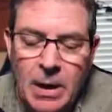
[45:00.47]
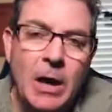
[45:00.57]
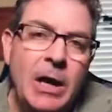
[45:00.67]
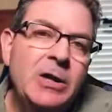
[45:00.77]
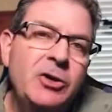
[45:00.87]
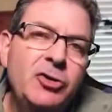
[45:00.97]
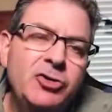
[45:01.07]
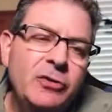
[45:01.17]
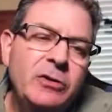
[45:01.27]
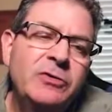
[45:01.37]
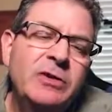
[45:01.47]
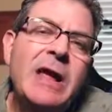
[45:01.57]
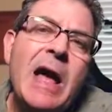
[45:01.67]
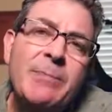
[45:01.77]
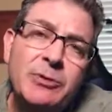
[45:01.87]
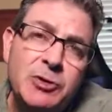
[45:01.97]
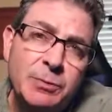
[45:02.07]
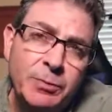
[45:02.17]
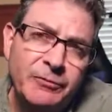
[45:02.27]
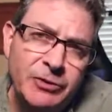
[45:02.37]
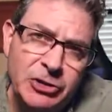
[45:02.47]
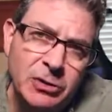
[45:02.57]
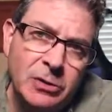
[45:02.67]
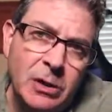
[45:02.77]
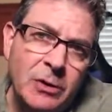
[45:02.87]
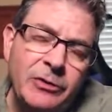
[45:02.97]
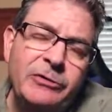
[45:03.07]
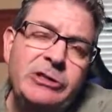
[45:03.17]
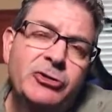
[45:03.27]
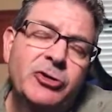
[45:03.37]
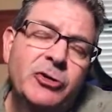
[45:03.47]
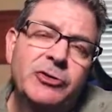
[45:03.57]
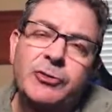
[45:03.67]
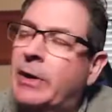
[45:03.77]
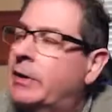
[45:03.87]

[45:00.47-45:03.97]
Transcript: And then usually there's a gap of supervision. The teacher turns around